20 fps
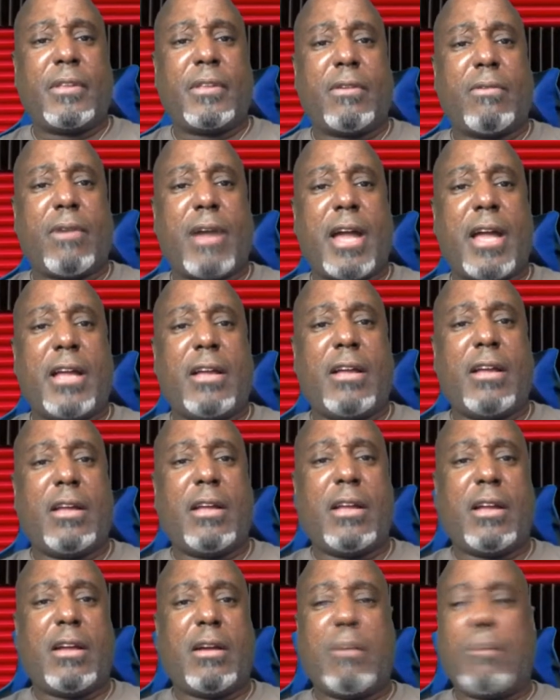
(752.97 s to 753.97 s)
right?
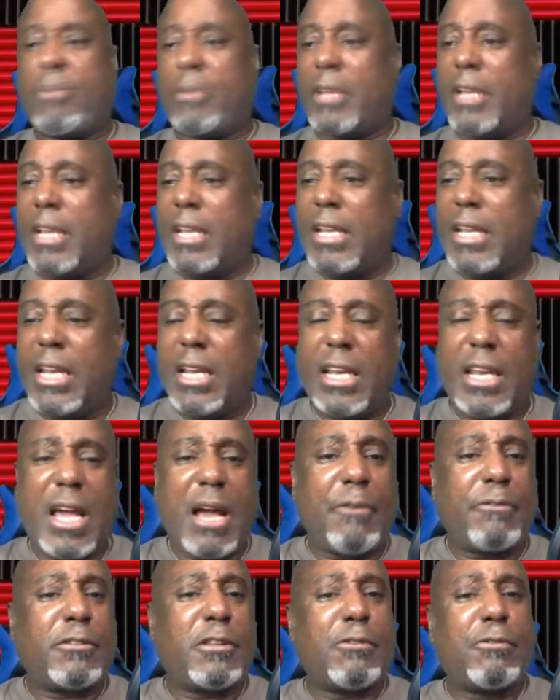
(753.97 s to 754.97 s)
Completely
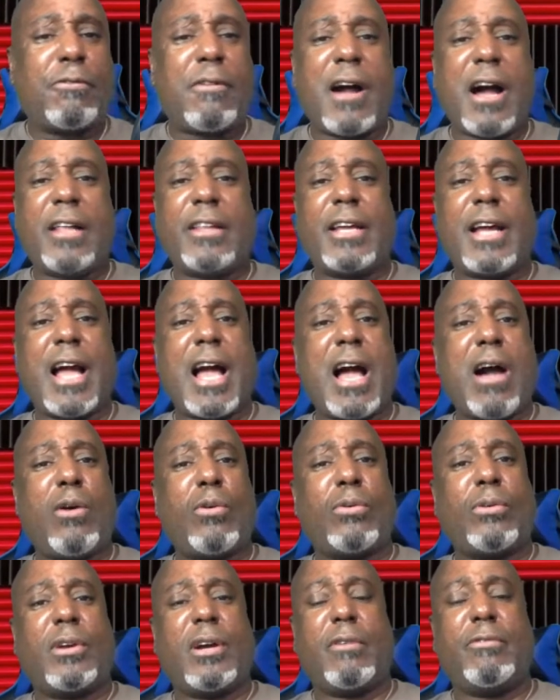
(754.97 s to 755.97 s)
left the father
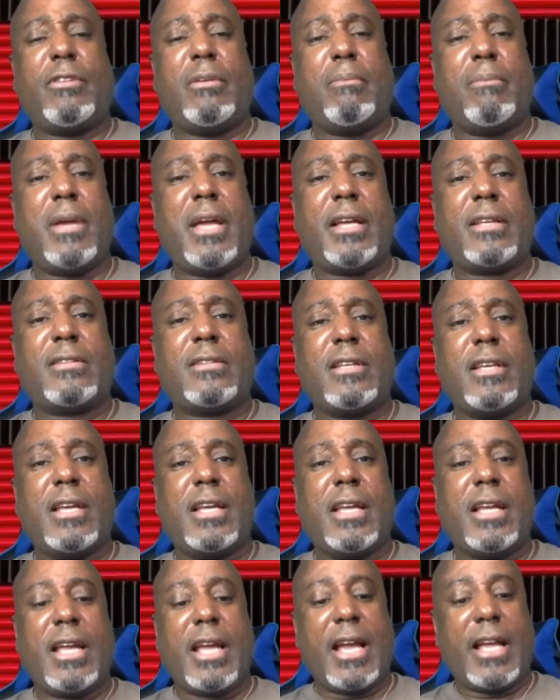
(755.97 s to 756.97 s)
out of the mix.
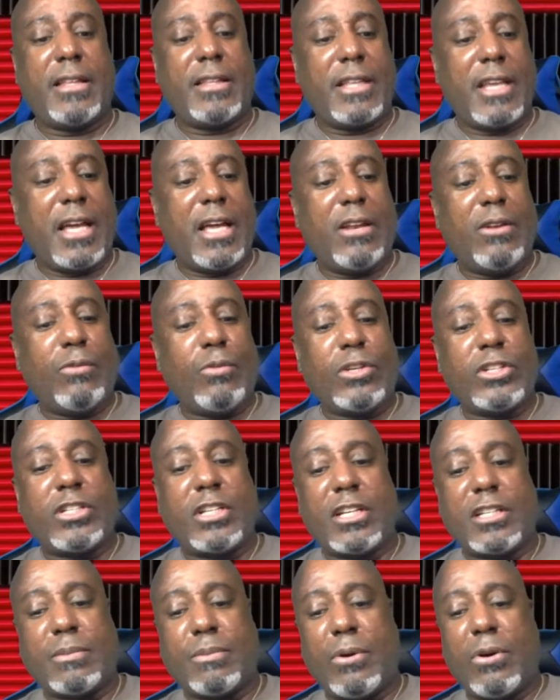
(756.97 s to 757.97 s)
And then when
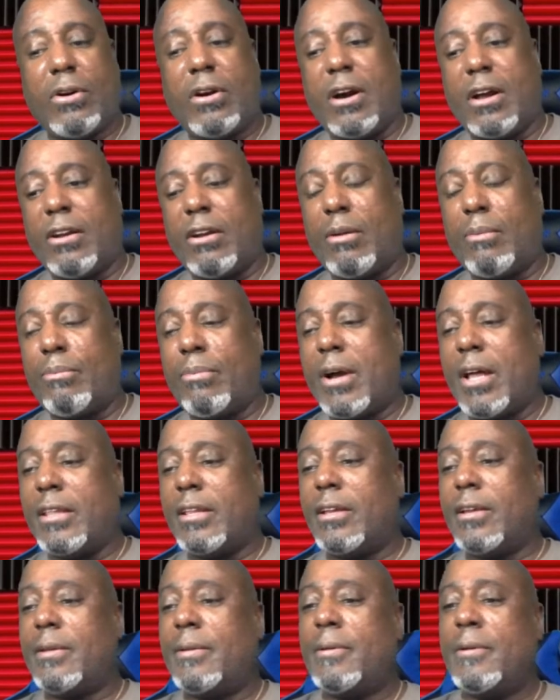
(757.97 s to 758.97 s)
she spoke on her
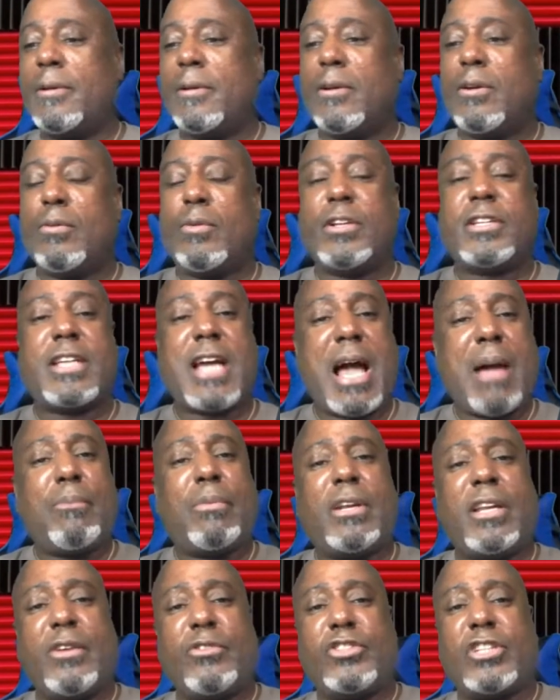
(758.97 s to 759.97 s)
brother, which I
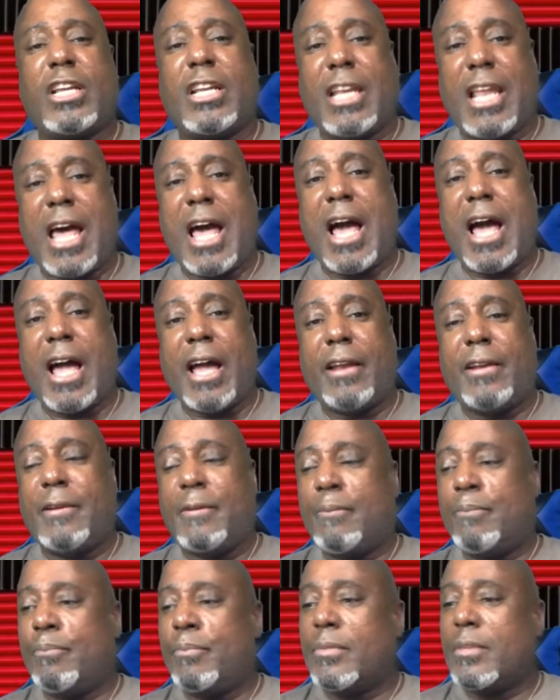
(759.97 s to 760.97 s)
believe she lied,
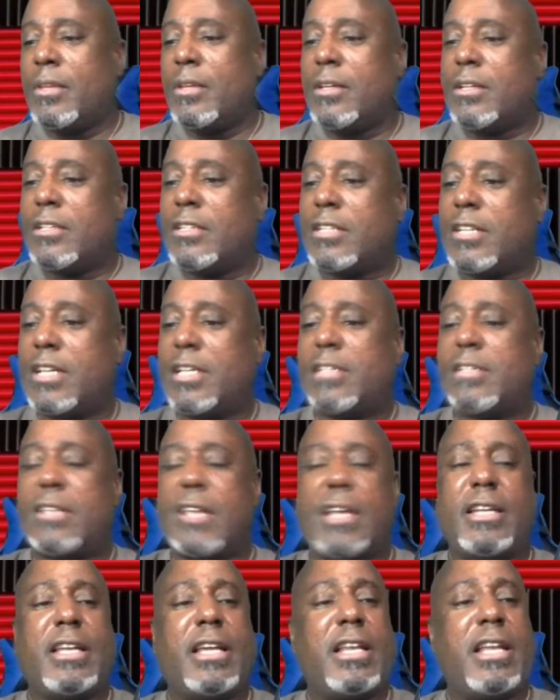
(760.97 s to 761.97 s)
she
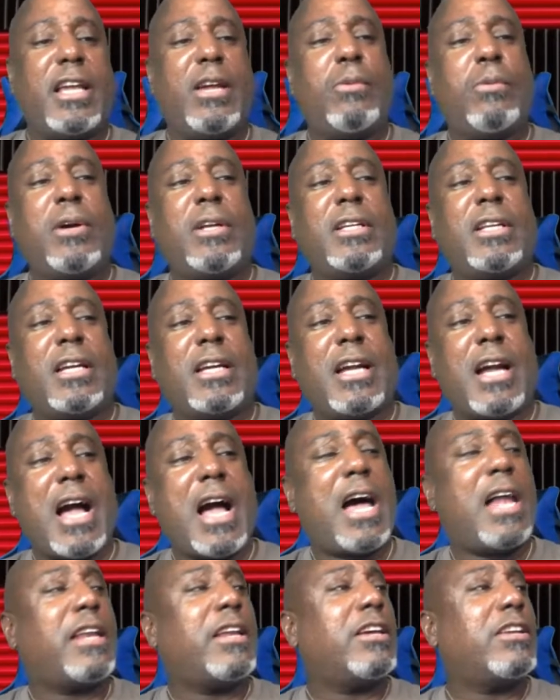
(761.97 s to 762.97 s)
said that he went to
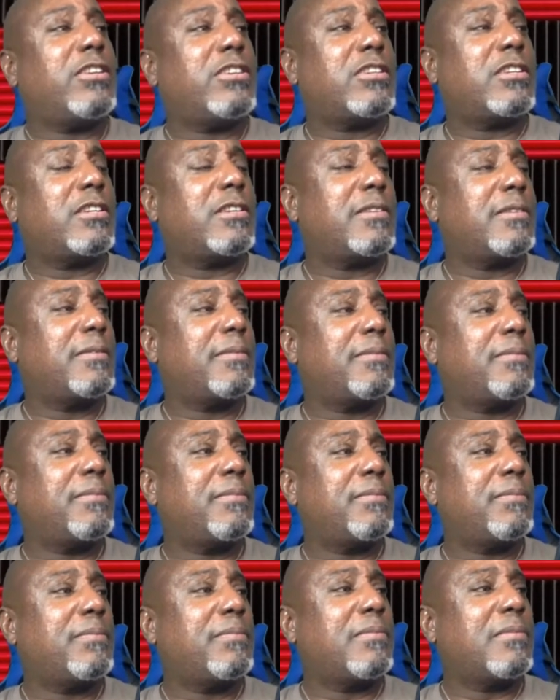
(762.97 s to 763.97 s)
college,
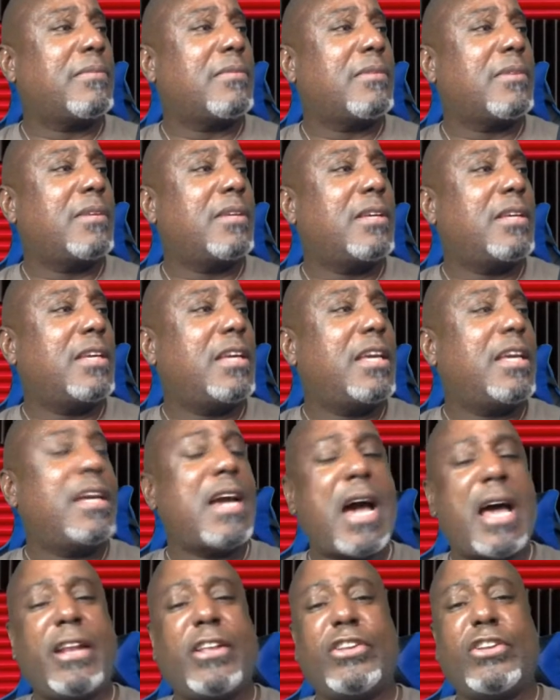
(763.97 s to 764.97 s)
he
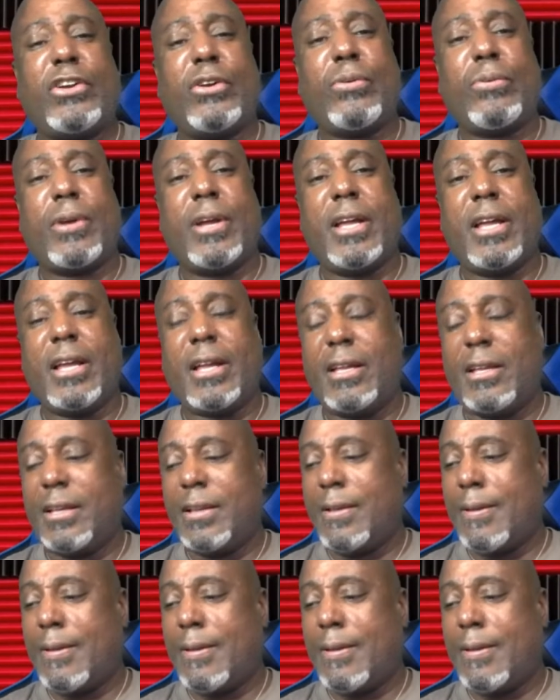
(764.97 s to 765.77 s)
got a degree,